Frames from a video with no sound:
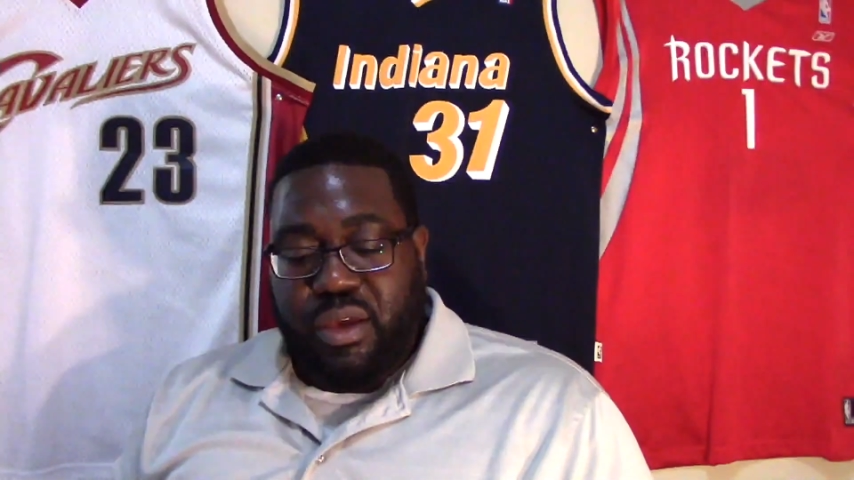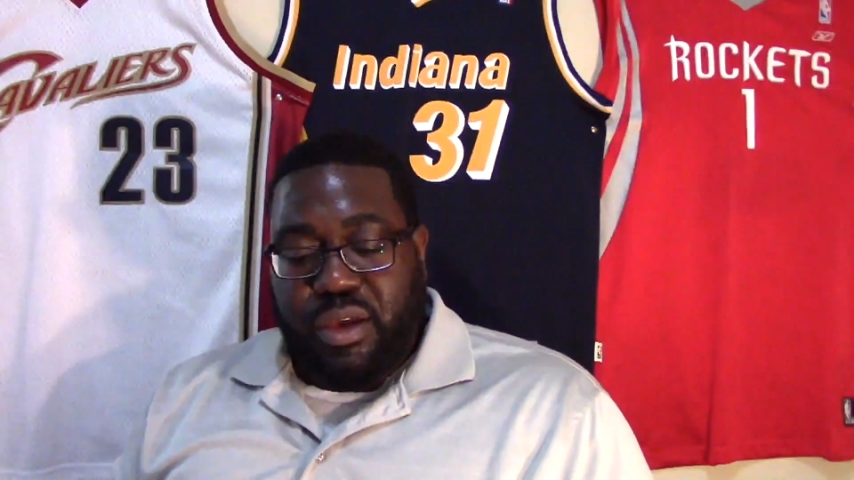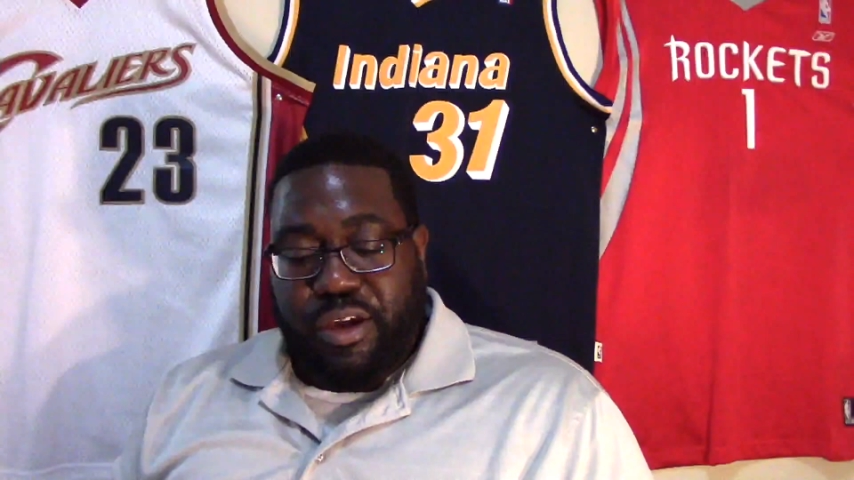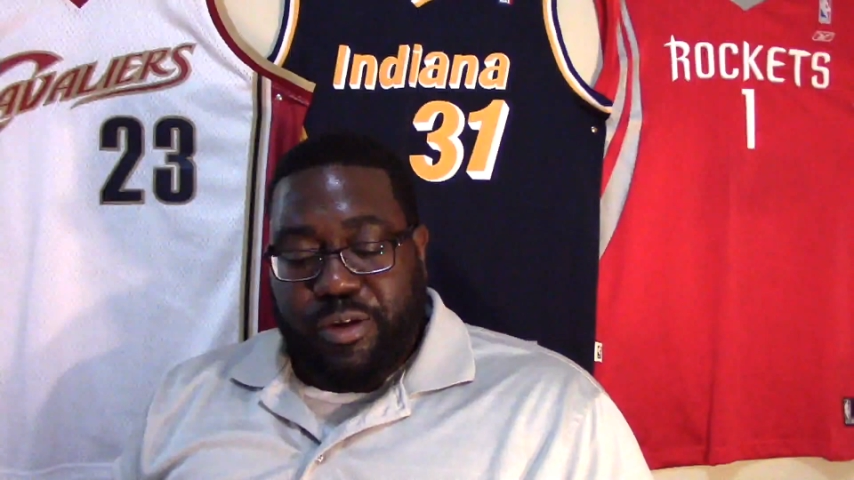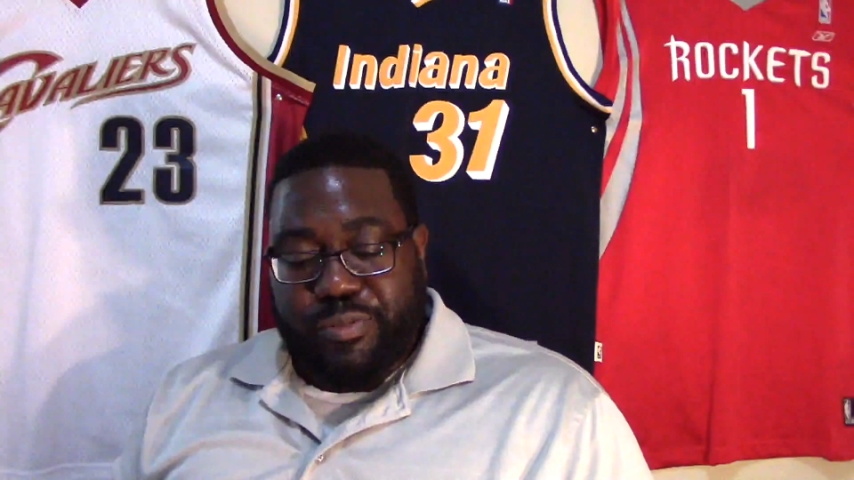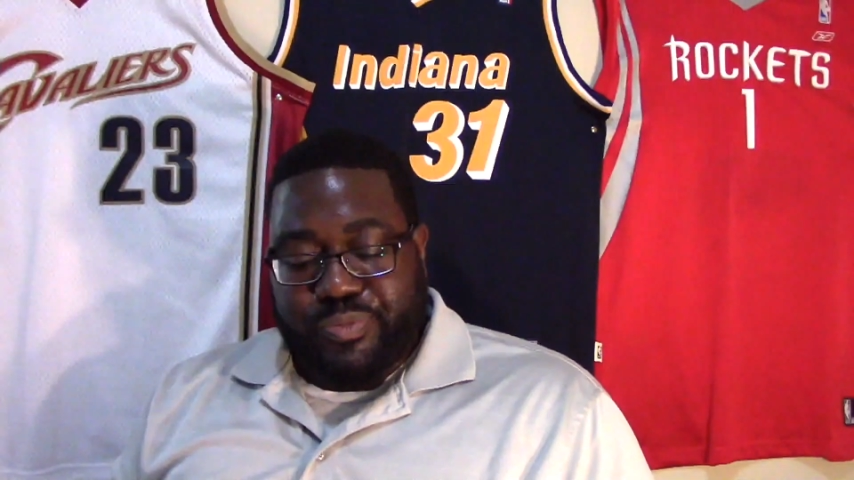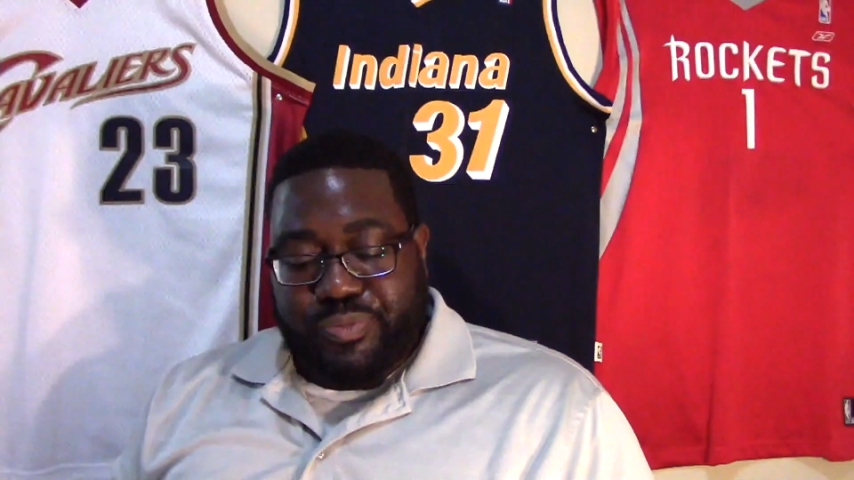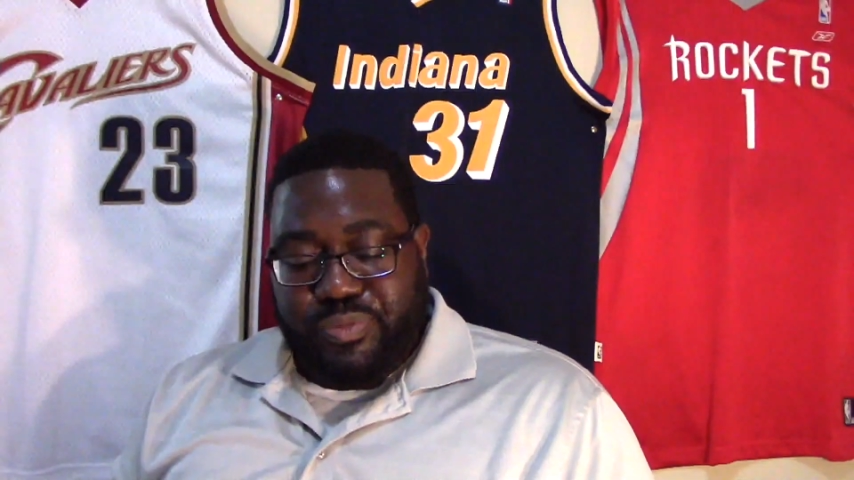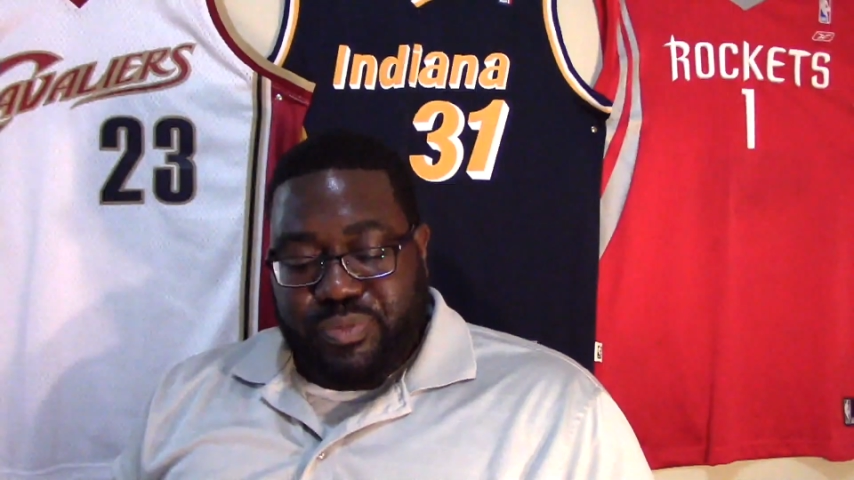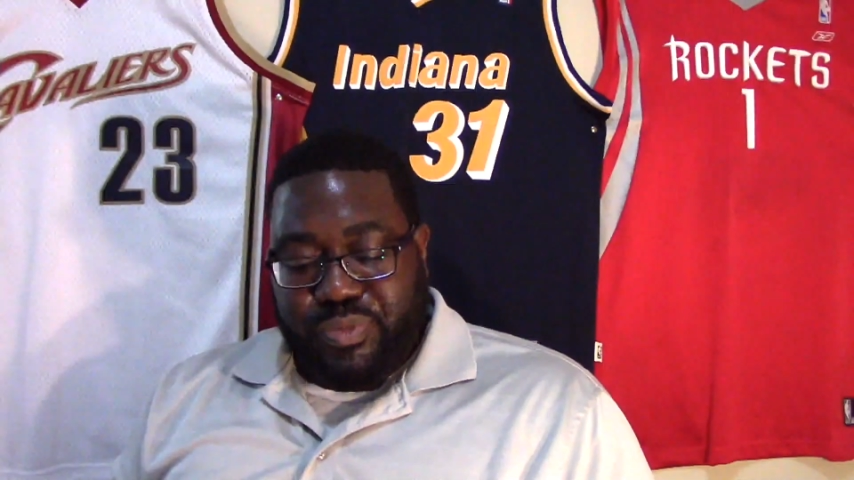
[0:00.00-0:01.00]

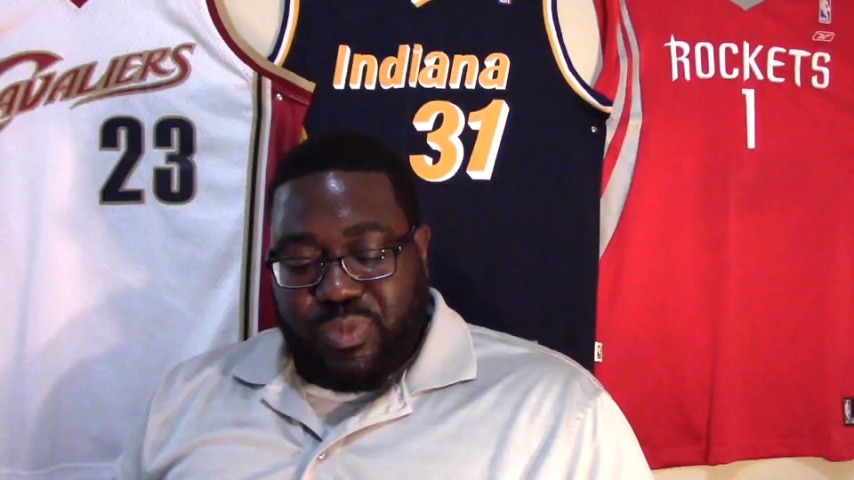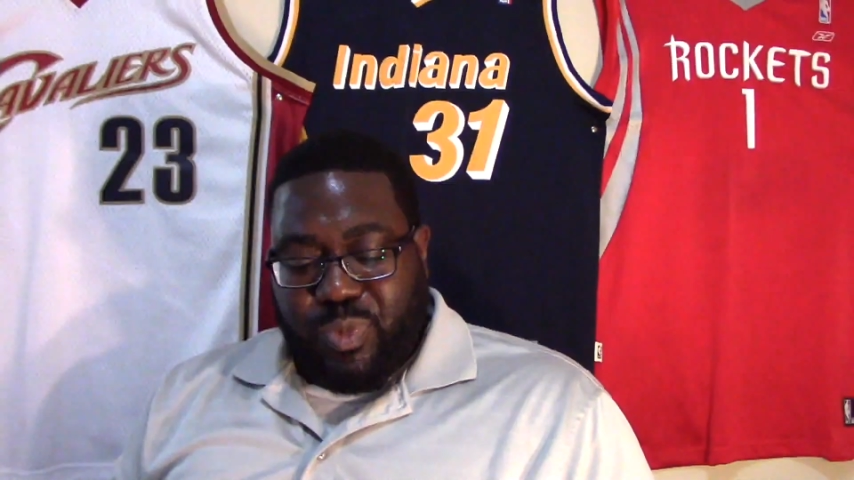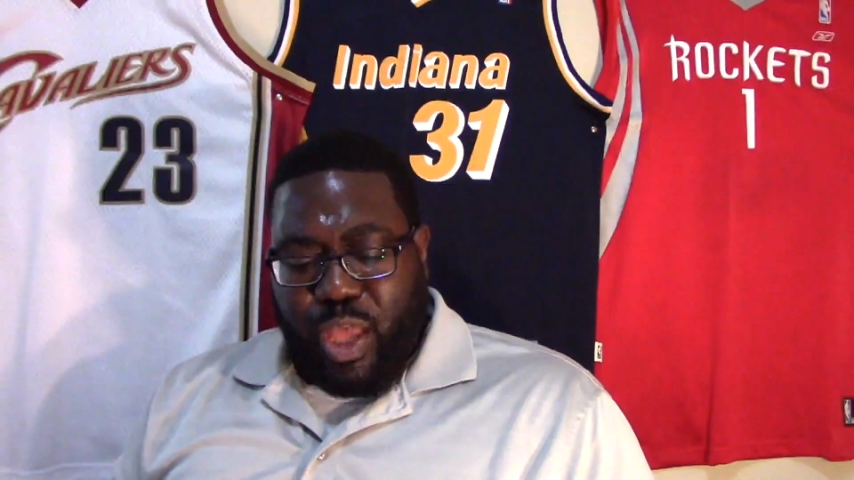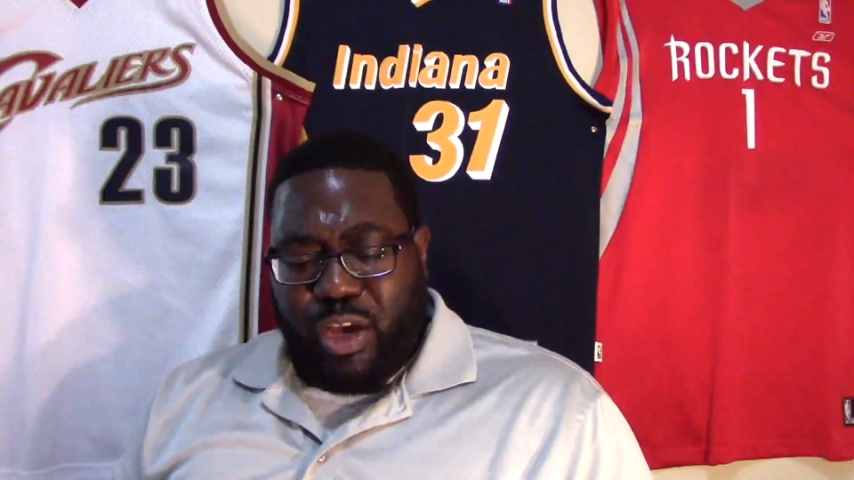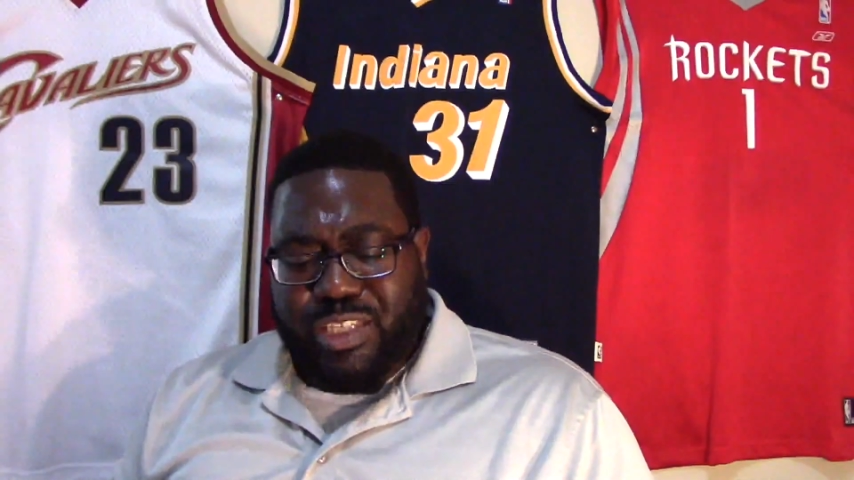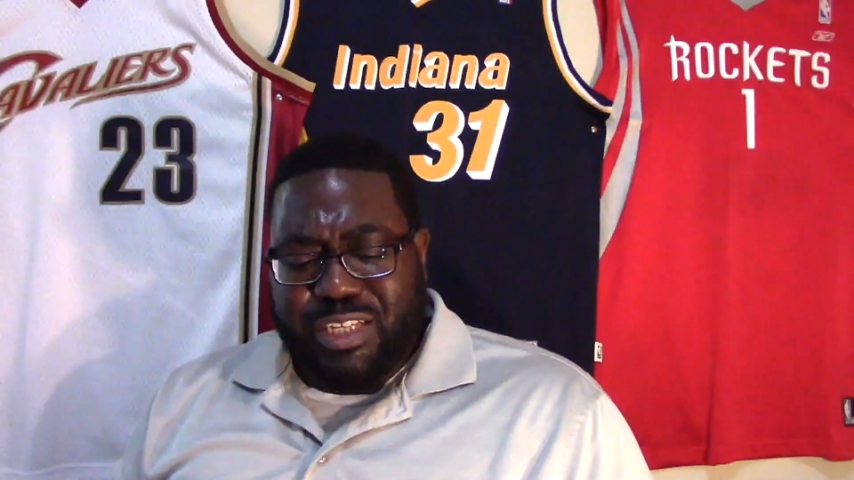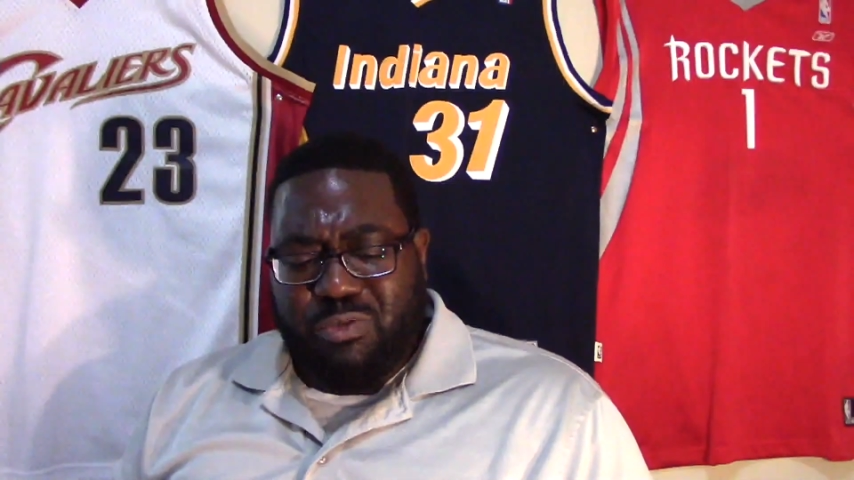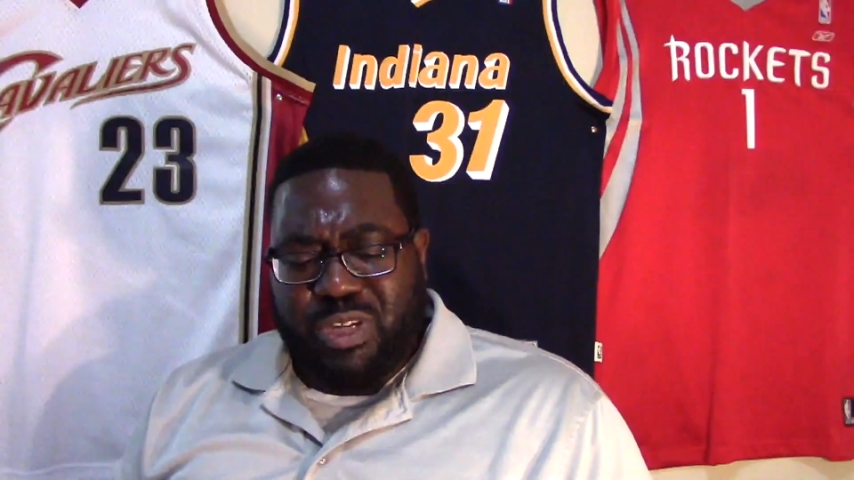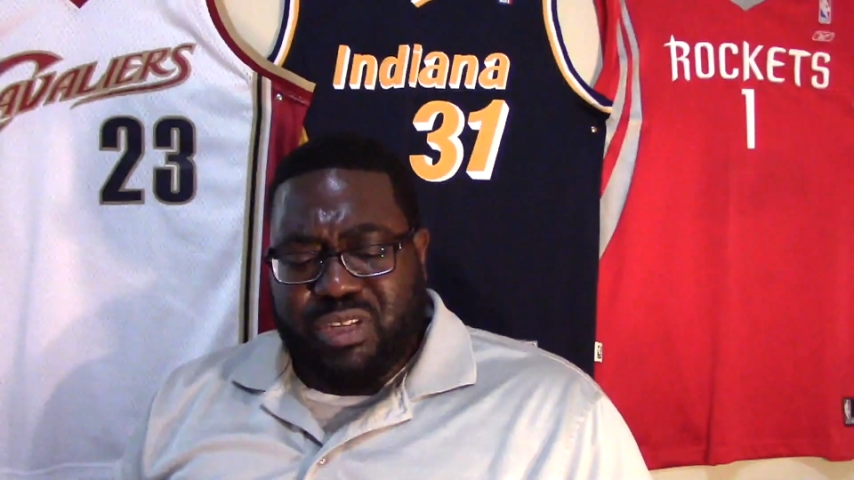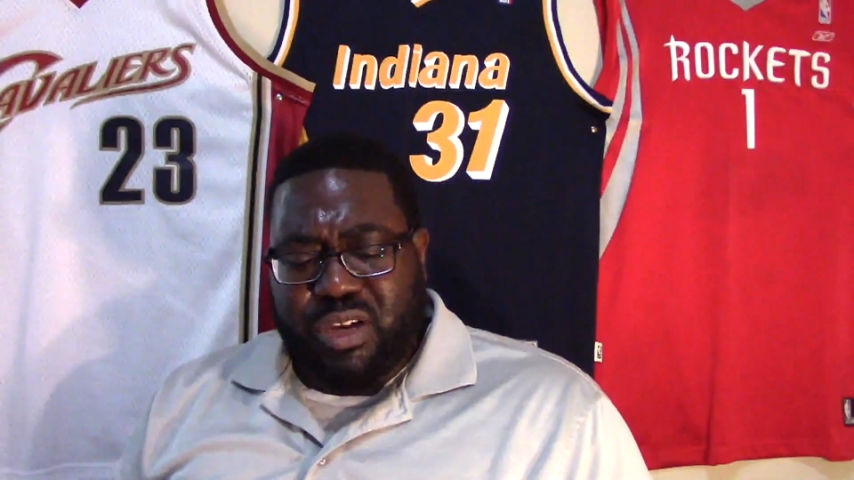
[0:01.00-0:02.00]
Honestly,
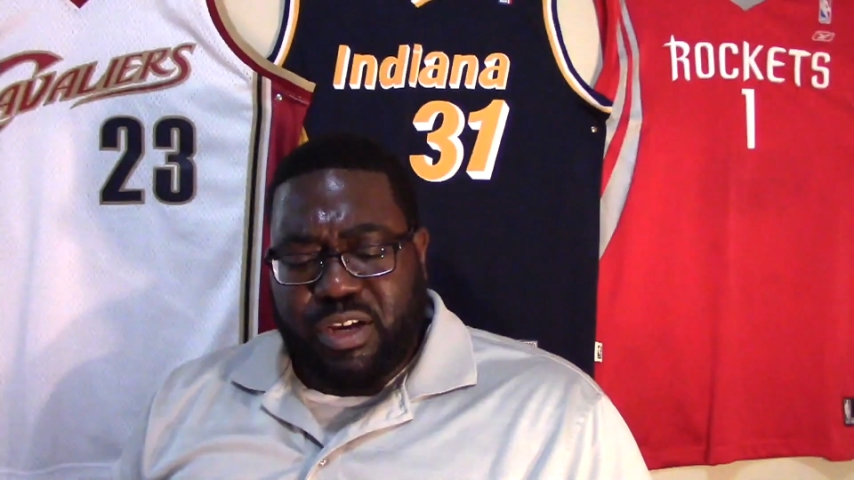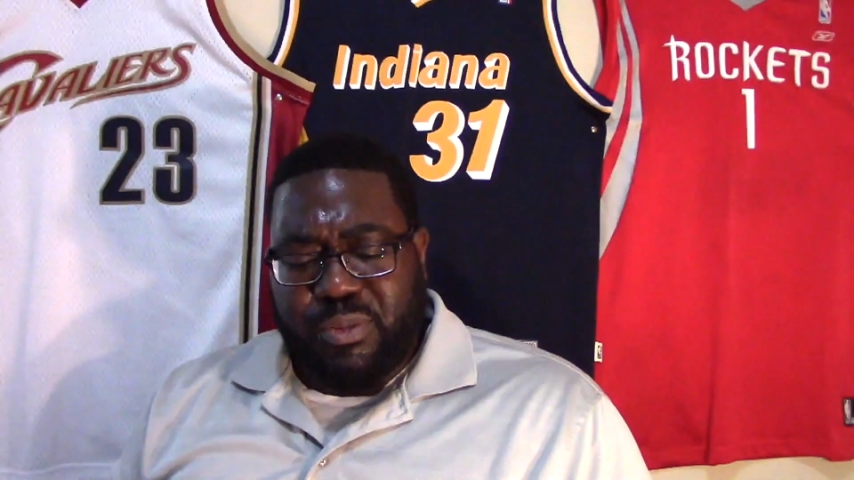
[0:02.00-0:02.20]
with